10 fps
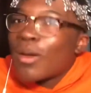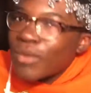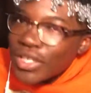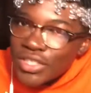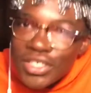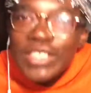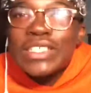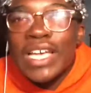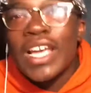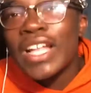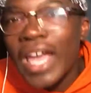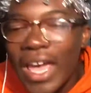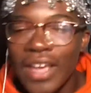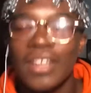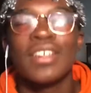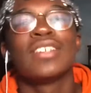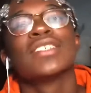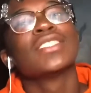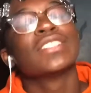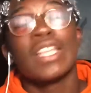Let's just say that.
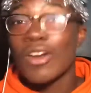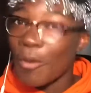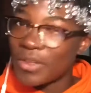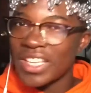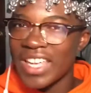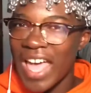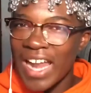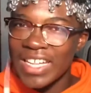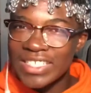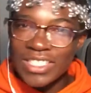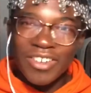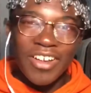They call me the Gallister around